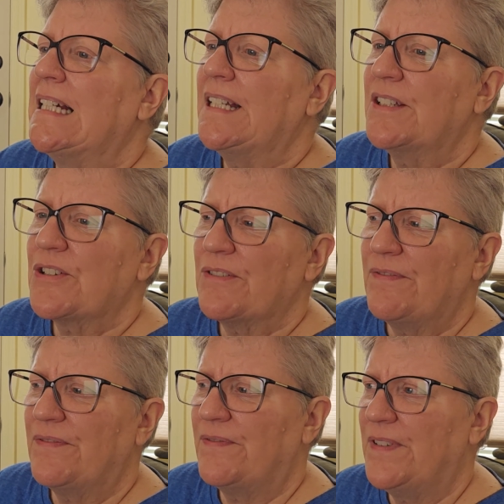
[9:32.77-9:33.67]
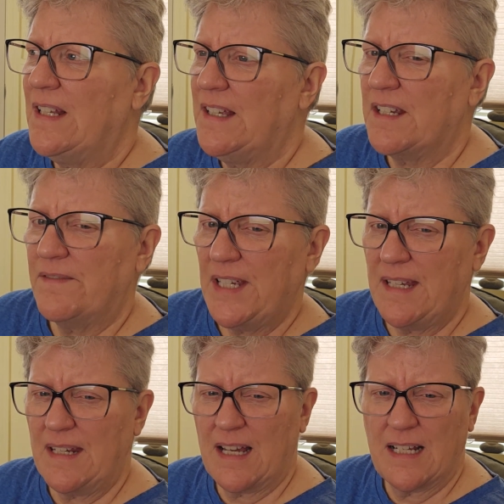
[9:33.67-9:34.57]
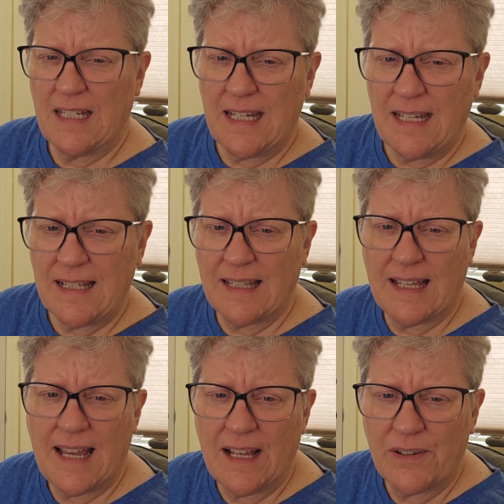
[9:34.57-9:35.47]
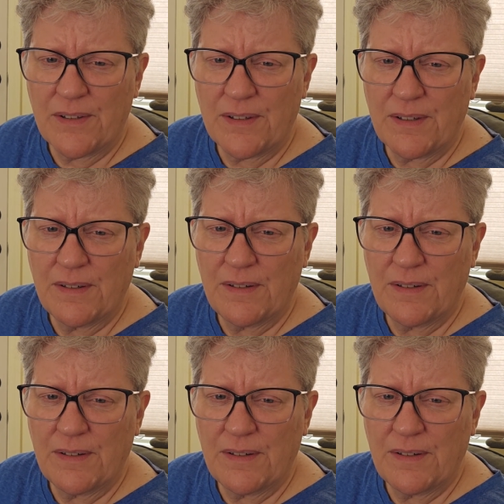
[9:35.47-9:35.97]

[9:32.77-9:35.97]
and there's a feeling of unease in the house.